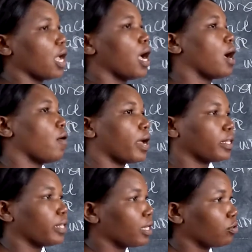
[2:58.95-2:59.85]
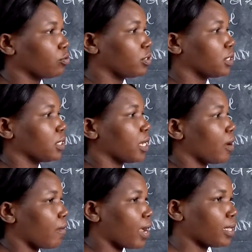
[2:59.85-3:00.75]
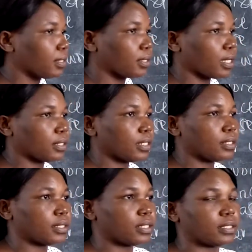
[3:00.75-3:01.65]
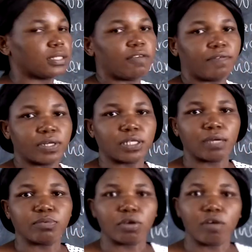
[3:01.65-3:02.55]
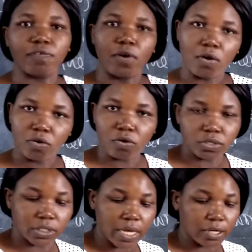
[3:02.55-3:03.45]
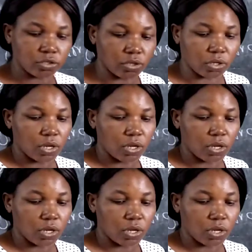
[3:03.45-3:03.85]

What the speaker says: How are they used in our sentences? Different types of conjunction.